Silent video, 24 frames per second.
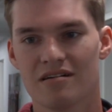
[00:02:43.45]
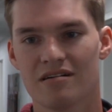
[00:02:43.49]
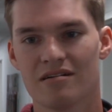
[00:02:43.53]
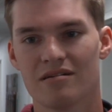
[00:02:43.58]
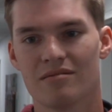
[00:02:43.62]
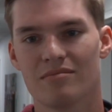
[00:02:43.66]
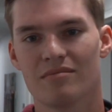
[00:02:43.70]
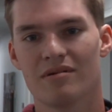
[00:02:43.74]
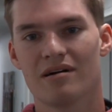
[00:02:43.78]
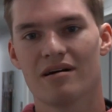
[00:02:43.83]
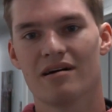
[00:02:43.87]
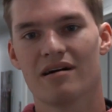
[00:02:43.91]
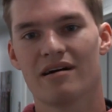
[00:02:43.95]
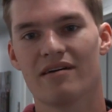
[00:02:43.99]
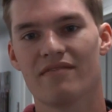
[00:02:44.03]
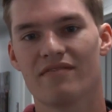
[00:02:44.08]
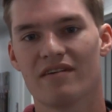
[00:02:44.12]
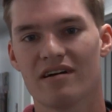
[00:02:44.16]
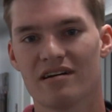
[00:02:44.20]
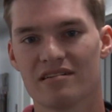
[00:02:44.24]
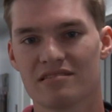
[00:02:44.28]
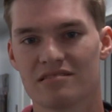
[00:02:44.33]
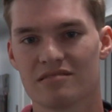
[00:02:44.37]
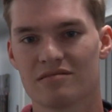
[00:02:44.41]
Um, my
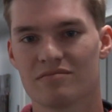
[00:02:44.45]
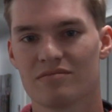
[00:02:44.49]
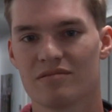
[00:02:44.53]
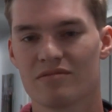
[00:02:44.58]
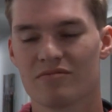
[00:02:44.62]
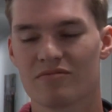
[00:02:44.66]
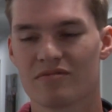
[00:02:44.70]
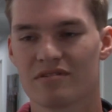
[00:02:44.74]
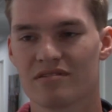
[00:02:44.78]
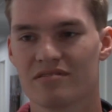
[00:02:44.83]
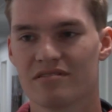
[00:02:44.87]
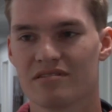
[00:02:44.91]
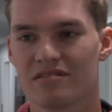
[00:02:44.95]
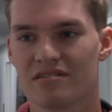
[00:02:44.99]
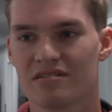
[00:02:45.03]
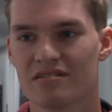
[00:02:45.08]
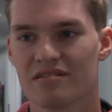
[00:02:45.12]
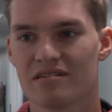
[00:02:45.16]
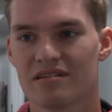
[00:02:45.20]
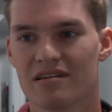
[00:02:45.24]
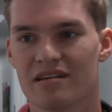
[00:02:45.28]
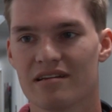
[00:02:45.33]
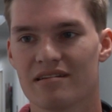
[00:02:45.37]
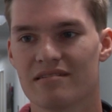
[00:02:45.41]
advisor's been really
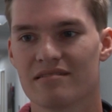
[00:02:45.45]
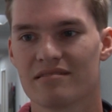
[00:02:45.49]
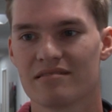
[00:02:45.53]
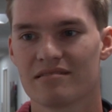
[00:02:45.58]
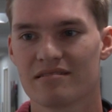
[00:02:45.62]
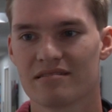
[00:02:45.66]
good at